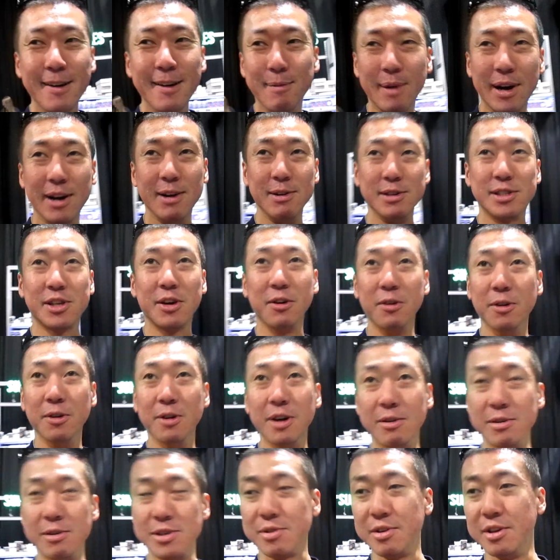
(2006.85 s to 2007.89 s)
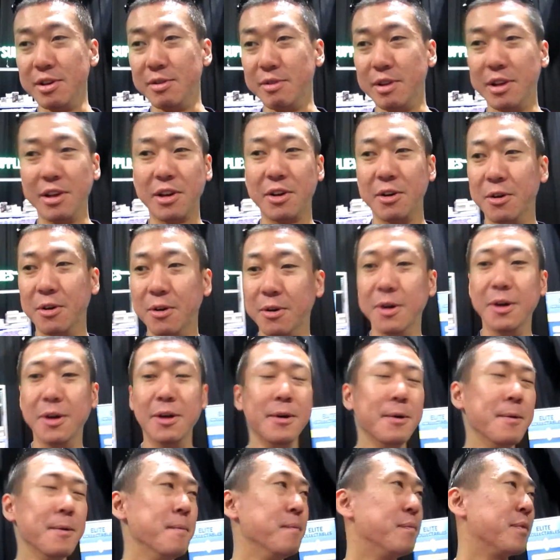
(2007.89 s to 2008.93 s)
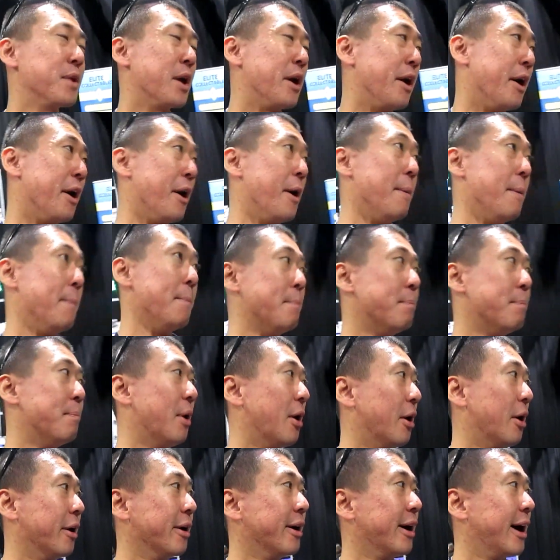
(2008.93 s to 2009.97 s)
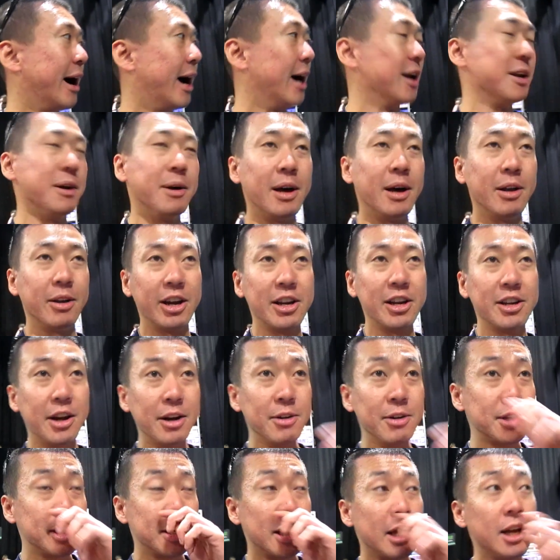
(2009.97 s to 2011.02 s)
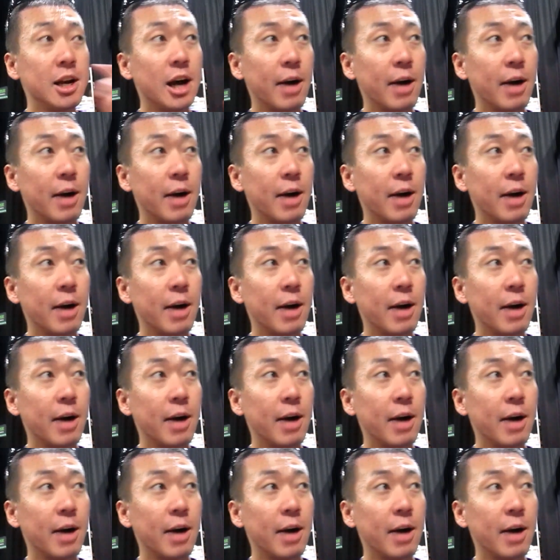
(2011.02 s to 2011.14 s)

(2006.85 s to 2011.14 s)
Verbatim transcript: but it was cool. It was really really cool. Um, but I, know, I like now today.